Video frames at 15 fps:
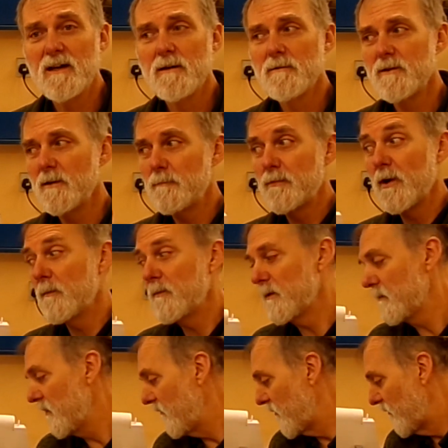the
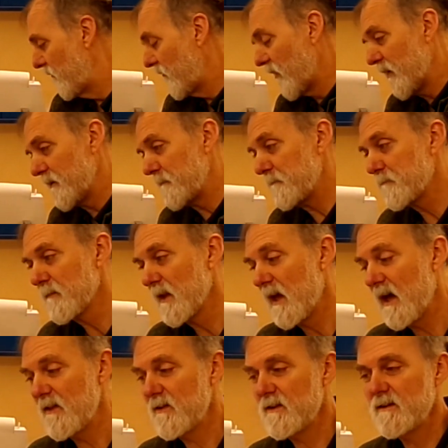problem of the foam,
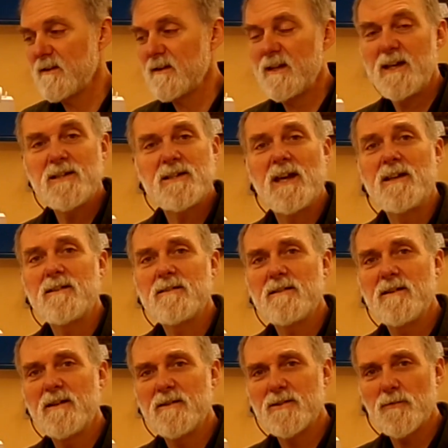and they sent
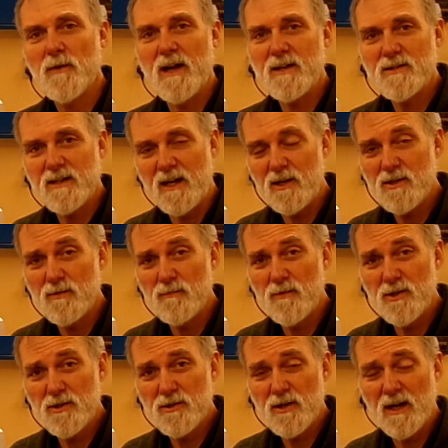a square section
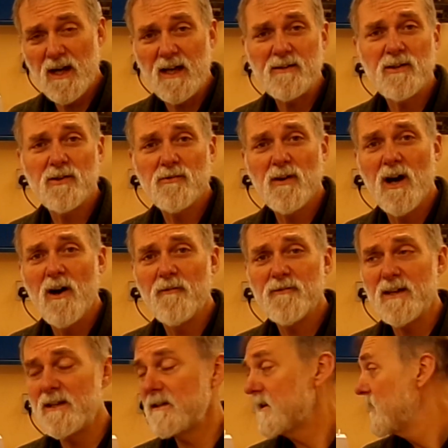which I had to
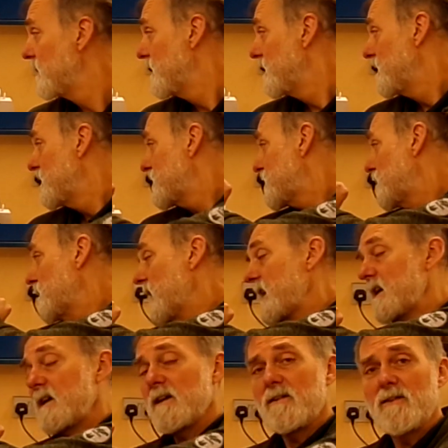graft in to
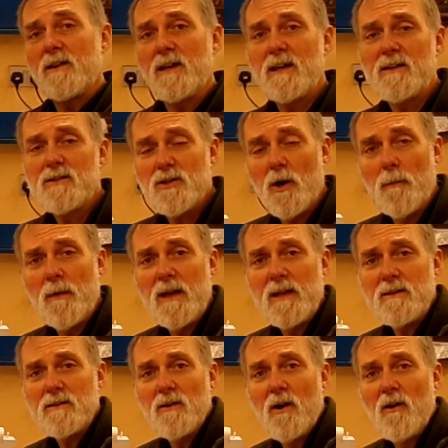make the top
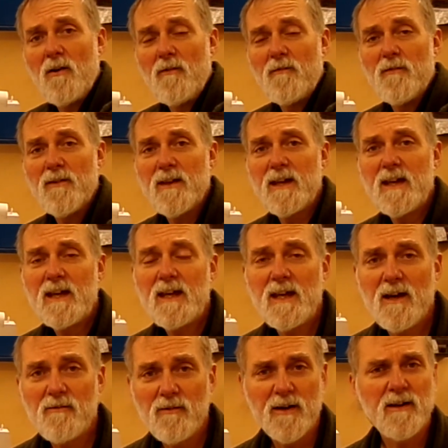end of
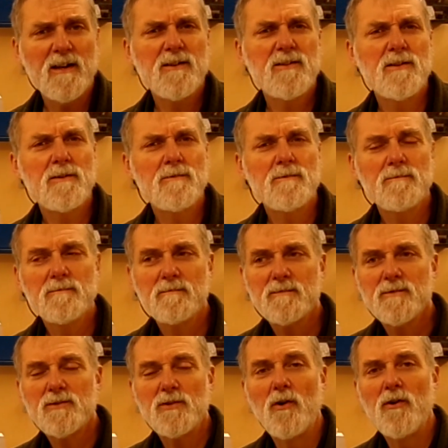the rudder, as you
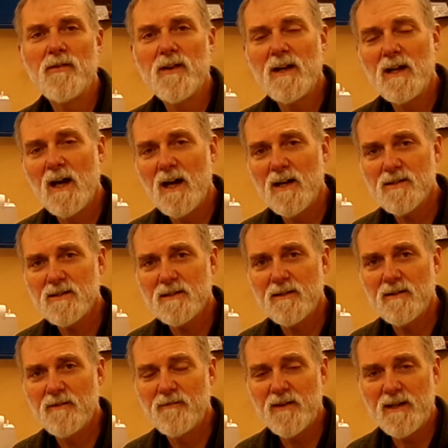saw in the last
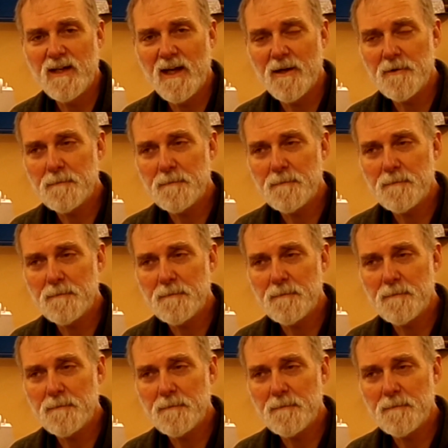video.